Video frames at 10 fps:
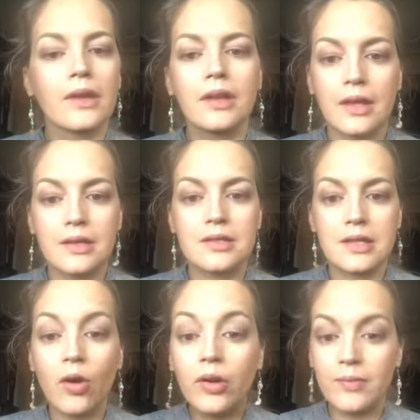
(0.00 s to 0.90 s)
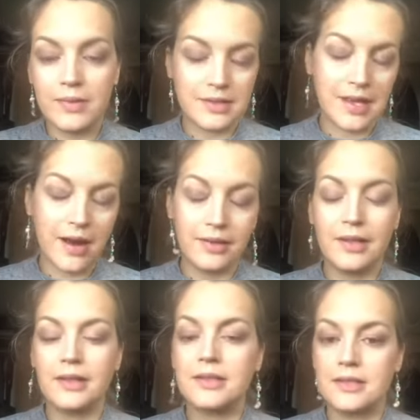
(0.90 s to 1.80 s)
that's the only mascara
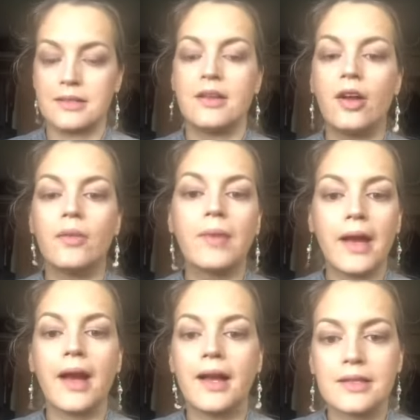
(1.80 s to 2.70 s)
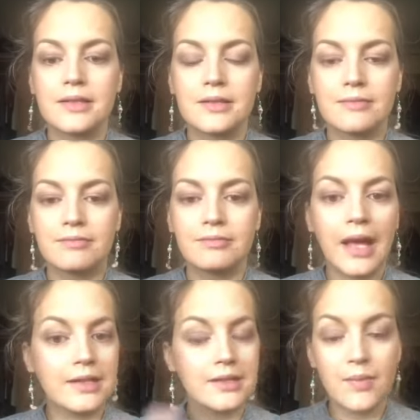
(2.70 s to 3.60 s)
that doesn't hurt my eyes.
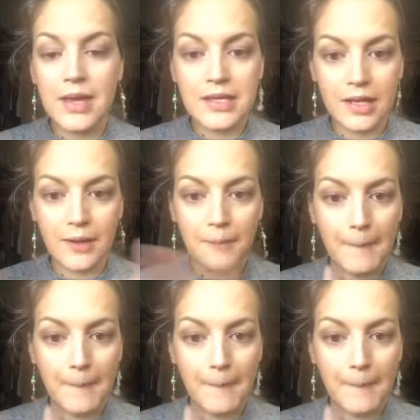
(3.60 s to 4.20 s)
That's amazing.